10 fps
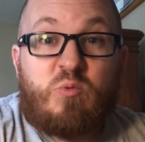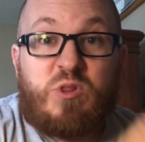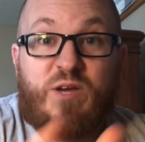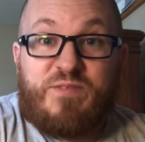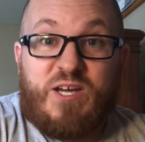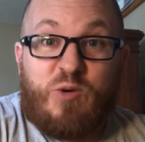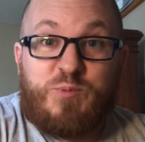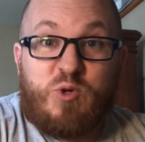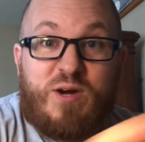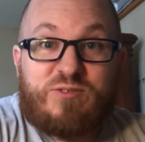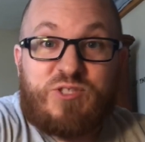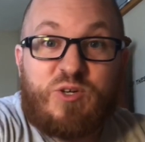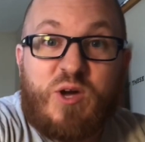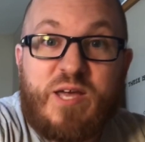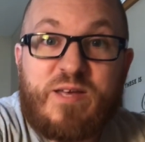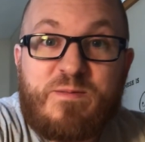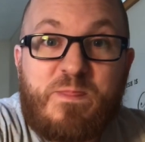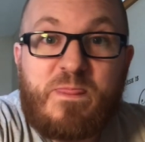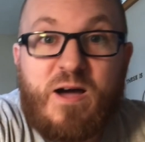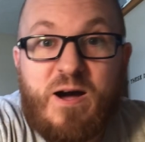would love to help you out too.
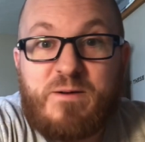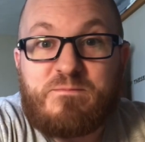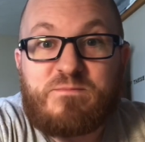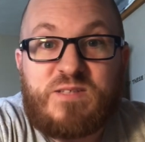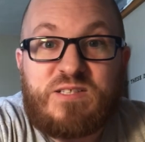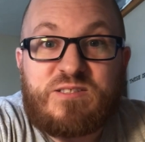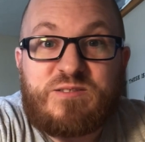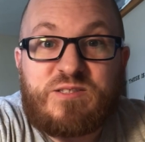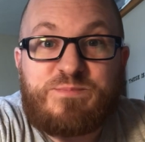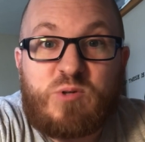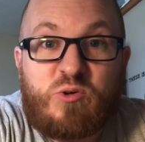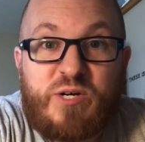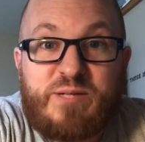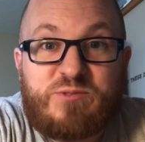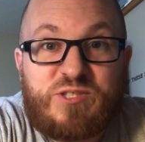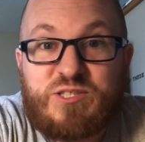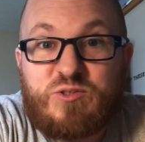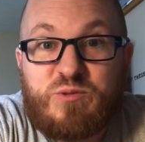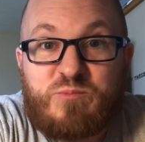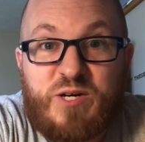These programs, you can
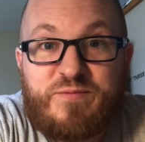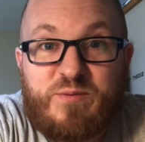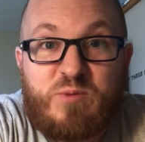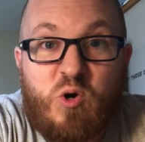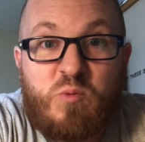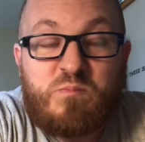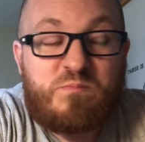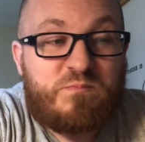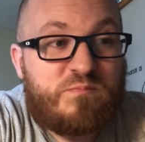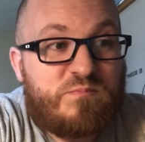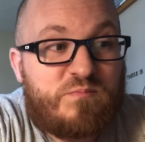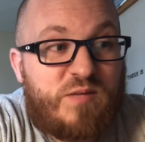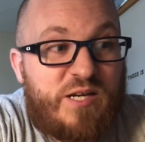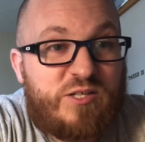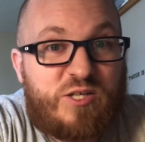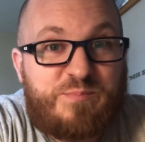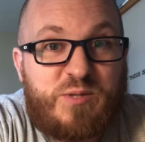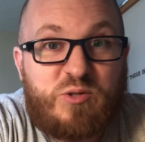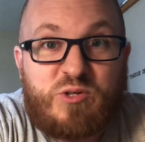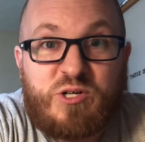do them right from home on your
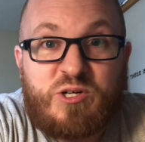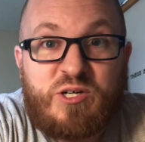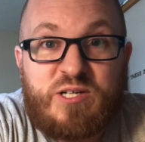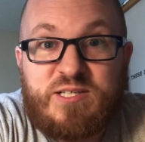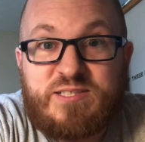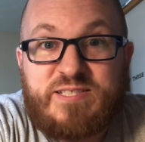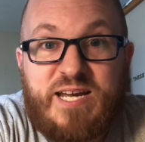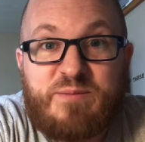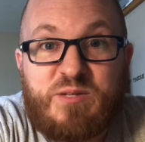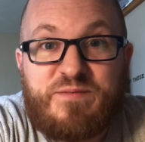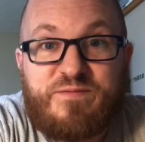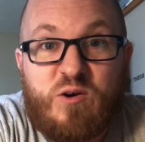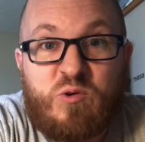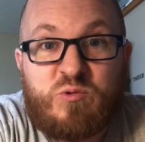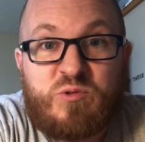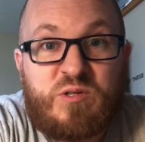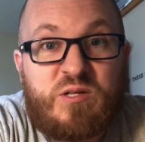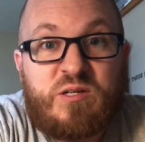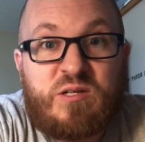computer, tablet, phone,